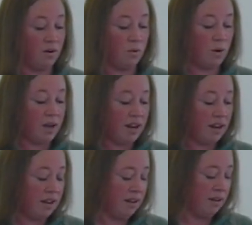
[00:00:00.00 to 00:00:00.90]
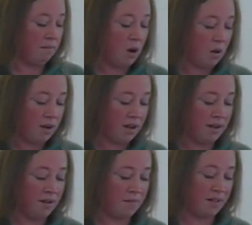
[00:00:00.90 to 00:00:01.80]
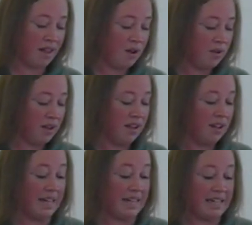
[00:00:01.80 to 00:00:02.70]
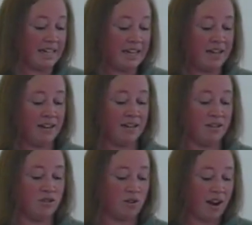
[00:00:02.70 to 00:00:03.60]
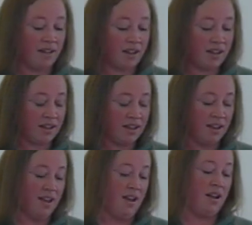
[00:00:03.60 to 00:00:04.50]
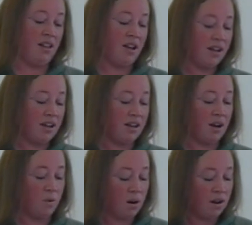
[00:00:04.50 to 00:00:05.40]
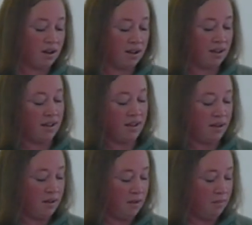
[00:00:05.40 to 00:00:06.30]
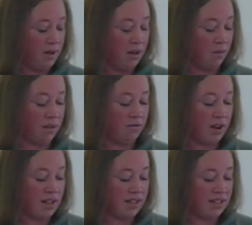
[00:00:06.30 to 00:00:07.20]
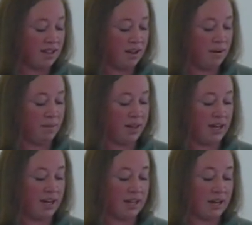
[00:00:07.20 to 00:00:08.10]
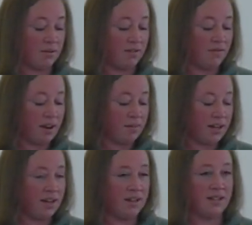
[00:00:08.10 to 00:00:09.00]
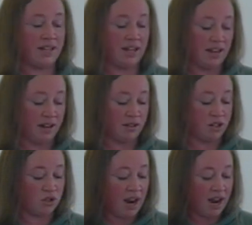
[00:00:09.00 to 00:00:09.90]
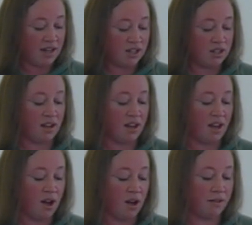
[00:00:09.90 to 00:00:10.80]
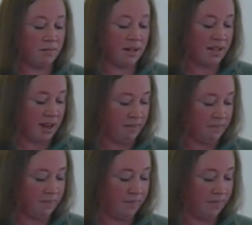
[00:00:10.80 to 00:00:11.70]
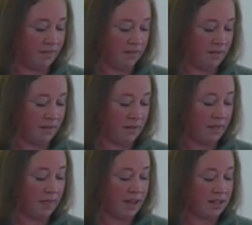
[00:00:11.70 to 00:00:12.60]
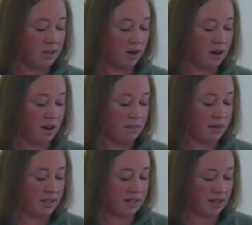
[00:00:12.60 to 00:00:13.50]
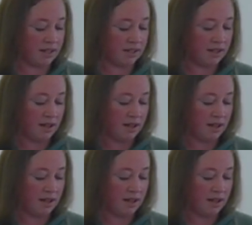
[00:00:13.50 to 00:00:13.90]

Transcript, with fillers: weeding, mowing, plowing, cleaning, driving, clocking in at work, meeting with friends, planning a day with family, taking out the trash, all the mundane. That's where God meets us.